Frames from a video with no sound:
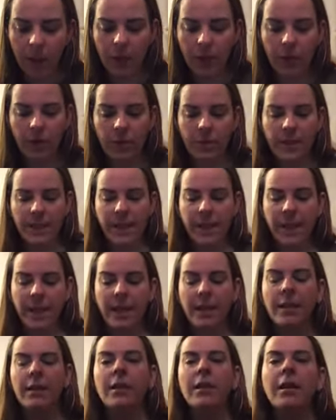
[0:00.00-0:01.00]

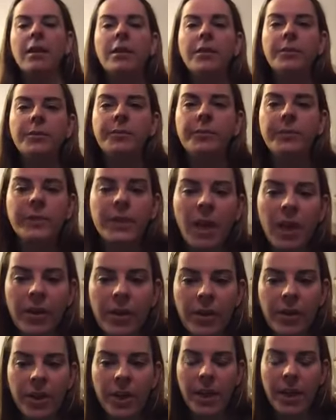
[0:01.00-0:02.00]
Closing.
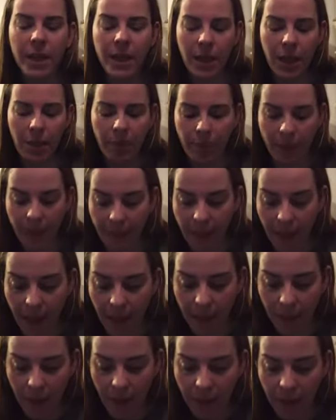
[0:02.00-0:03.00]
Nourishing, keeping
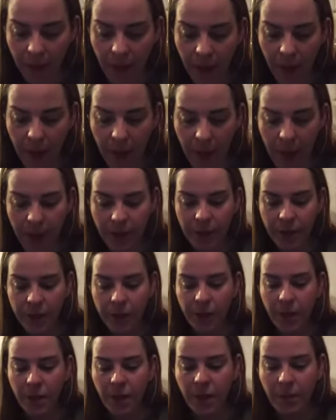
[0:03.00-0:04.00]
that loving
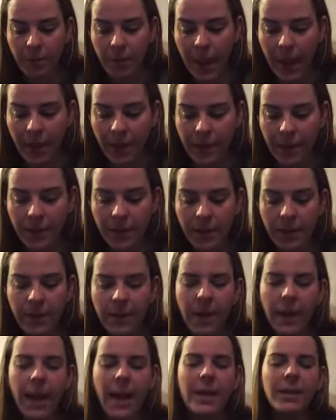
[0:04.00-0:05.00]
energy, balanced,
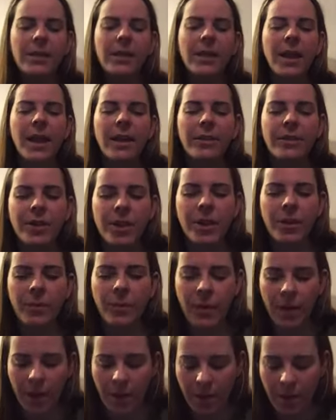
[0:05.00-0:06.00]
connected energy
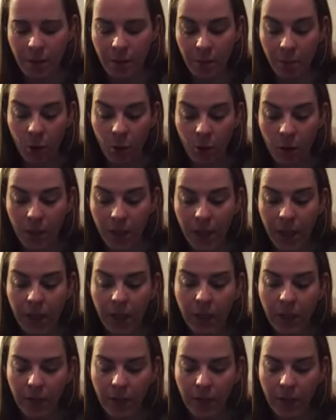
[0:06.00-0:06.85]
within the body.